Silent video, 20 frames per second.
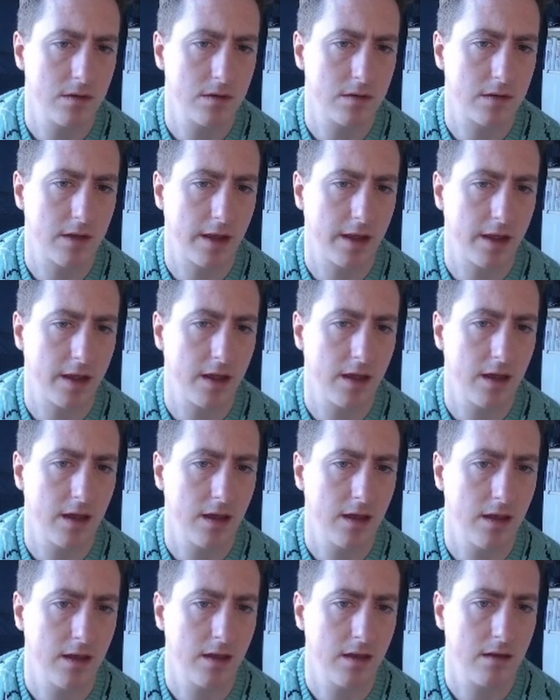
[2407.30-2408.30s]

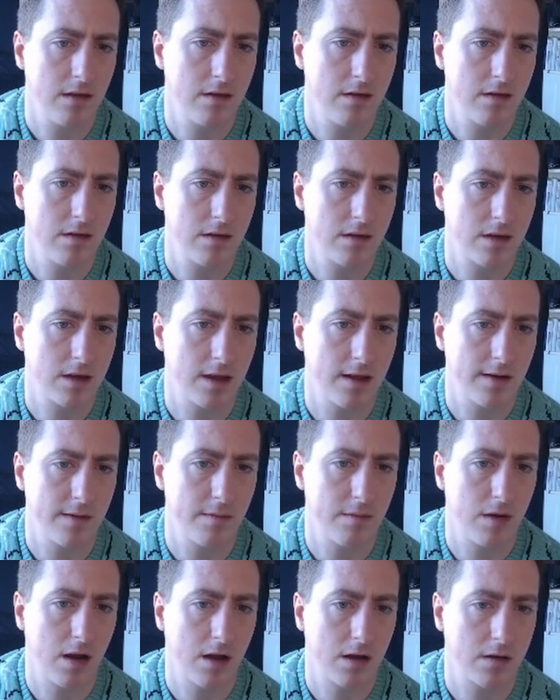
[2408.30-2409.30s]
they can
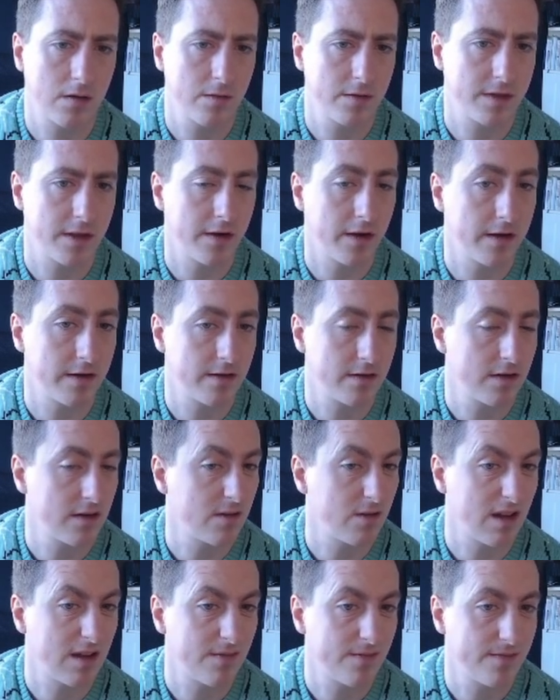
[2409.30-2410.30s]
block with the knight as
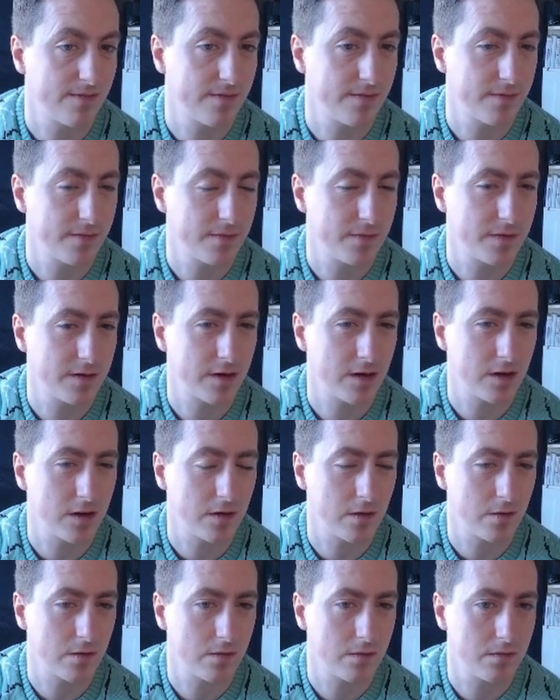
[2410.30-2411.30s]
well.
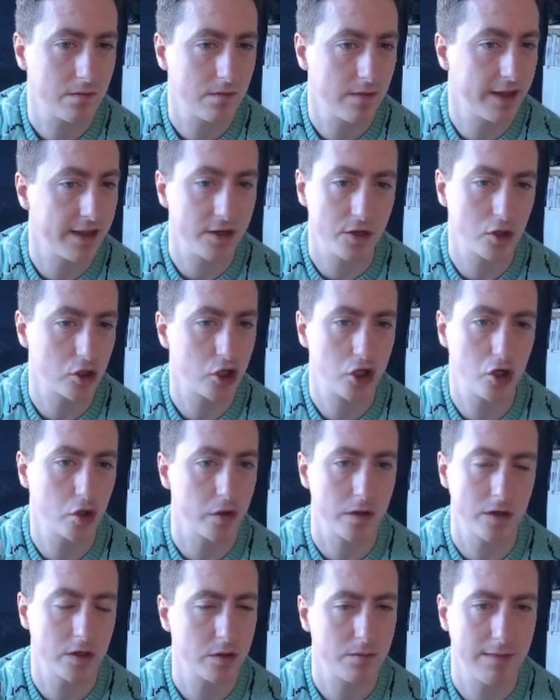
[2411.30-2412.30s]
So they just
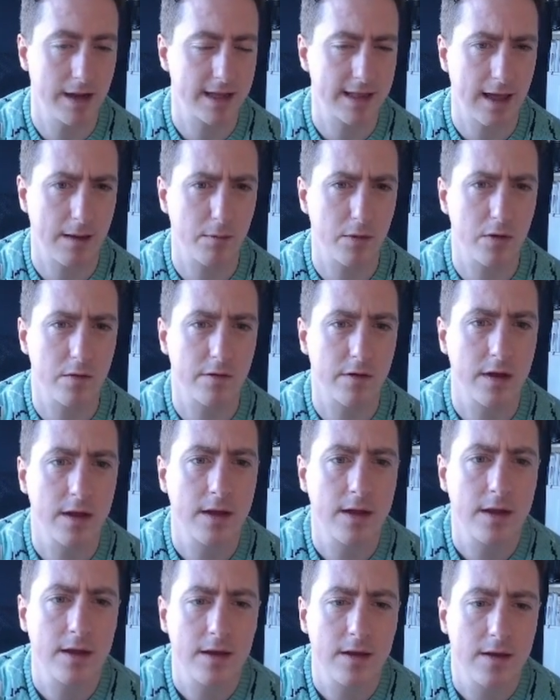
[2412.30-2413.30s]
shouldn't make that move.
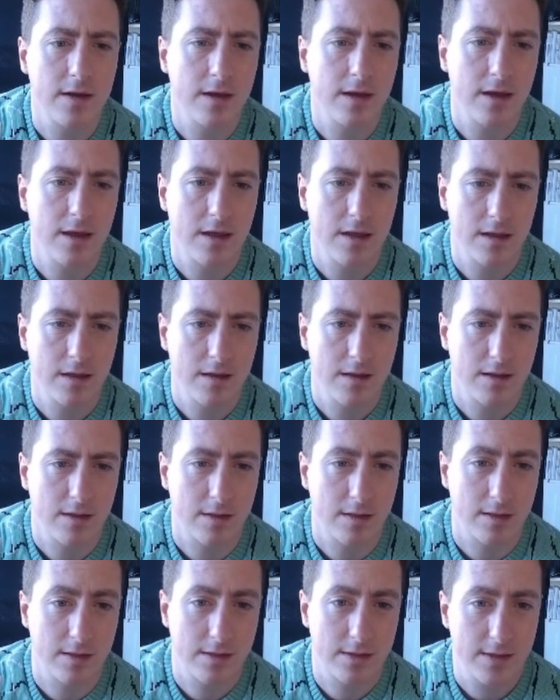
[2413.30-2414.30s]

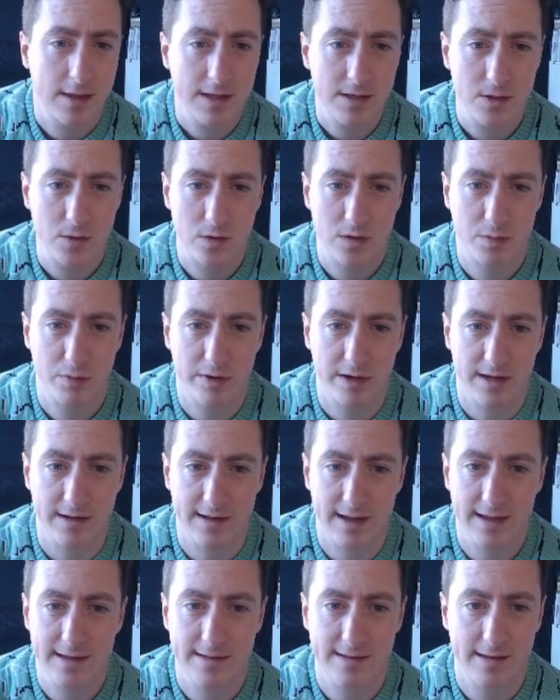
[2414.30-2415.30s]
This looks pretty
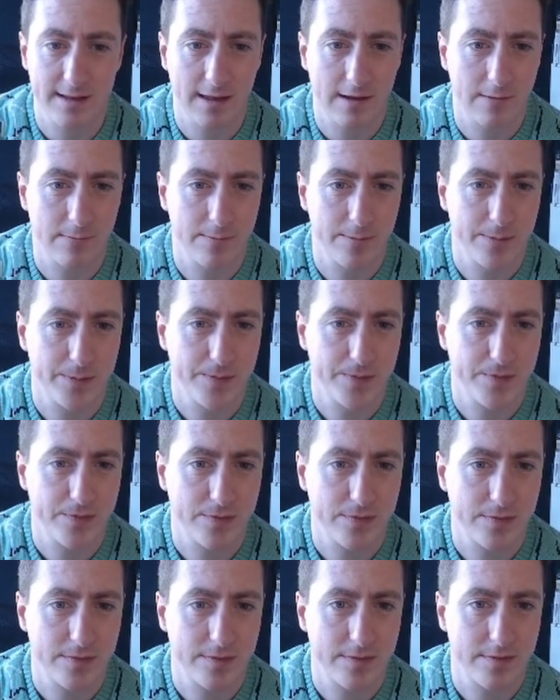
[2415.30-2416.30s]
tasty though.
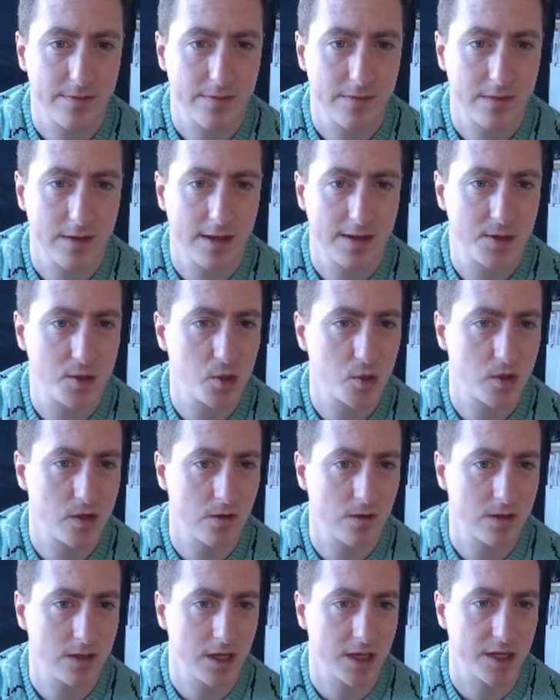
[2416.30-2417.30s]
This just
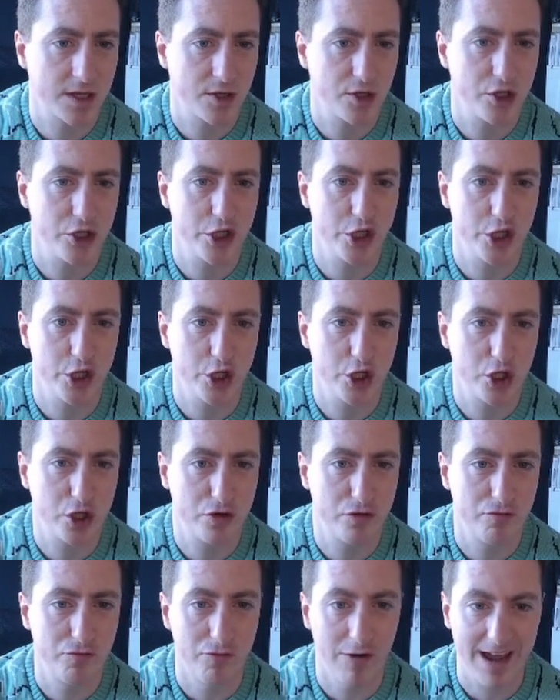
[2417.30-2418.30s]
looks like
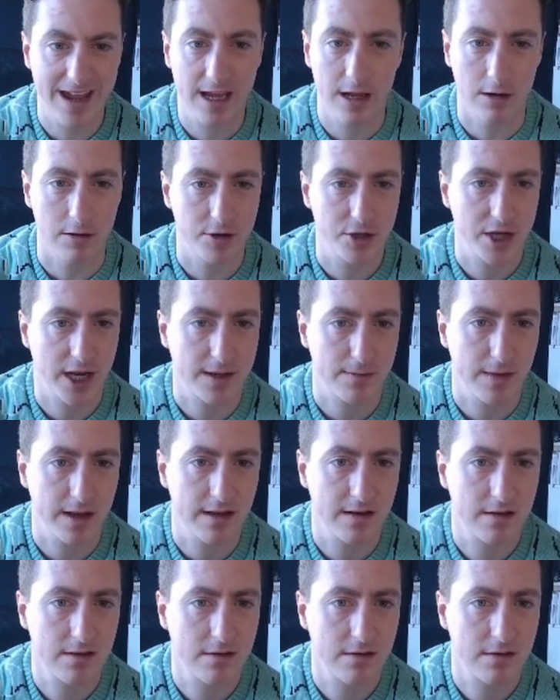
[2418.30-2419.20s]
regular checkmate.